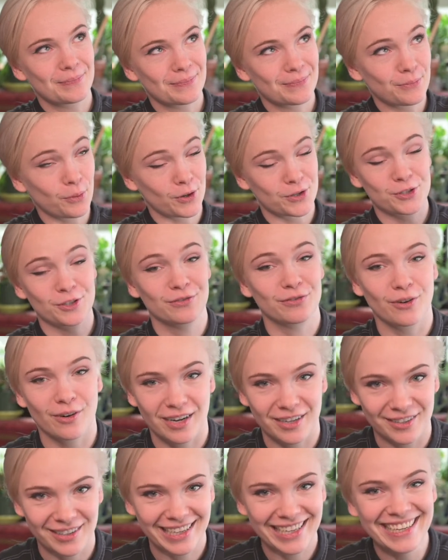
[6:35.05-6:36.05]
Portra
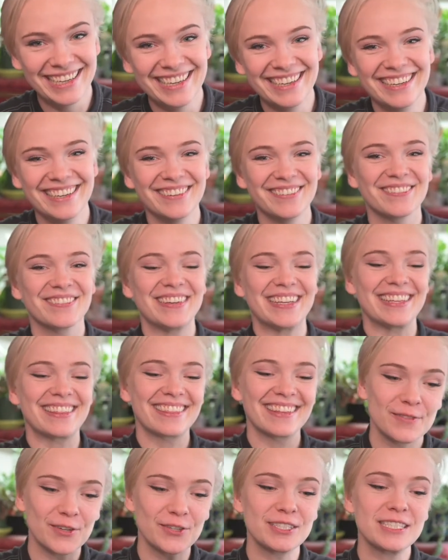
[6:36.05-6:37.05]
400, with
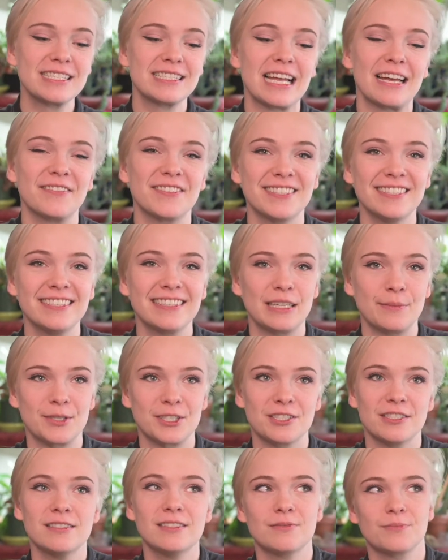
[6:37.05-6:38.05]
37
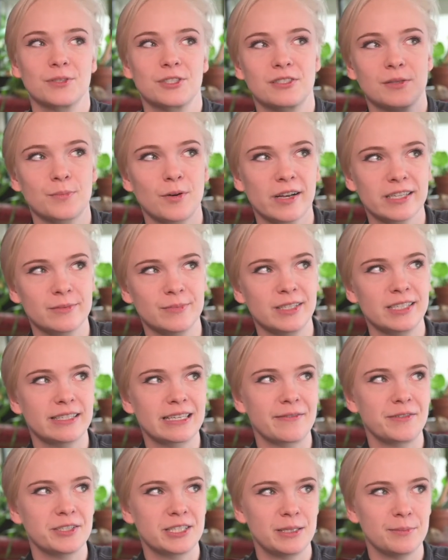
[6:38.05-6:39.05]
images, which is approximately
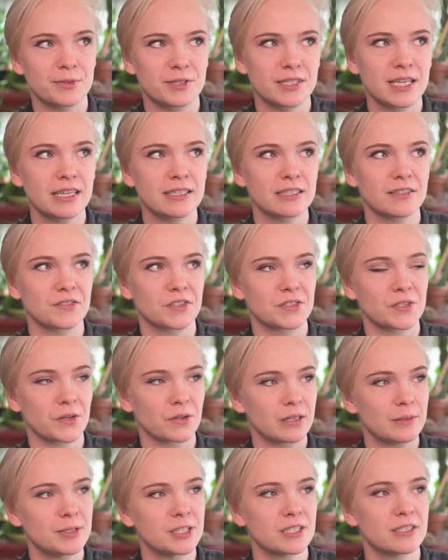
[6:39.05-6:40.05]
17% of the total
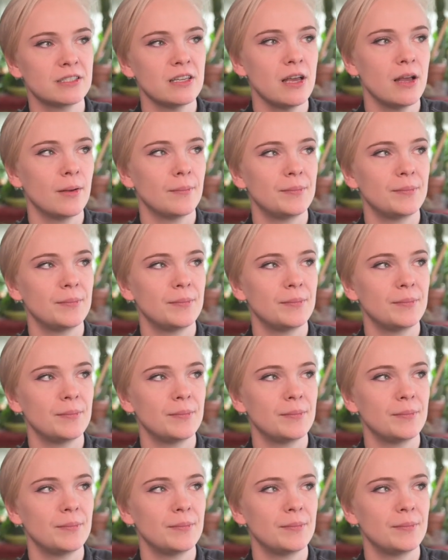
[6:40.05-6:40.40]
images,